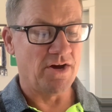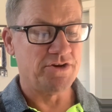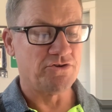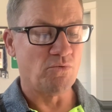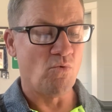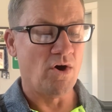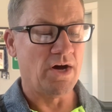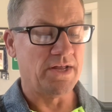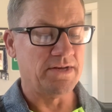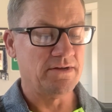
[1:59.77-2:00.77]
under
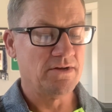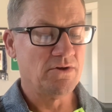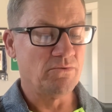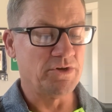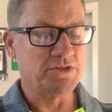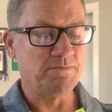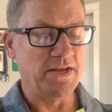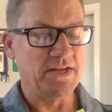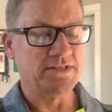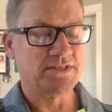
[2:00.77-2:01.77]
one, which
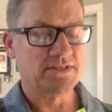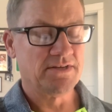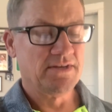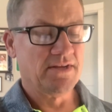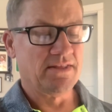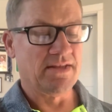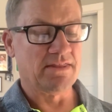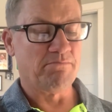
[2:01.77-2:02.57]
means that the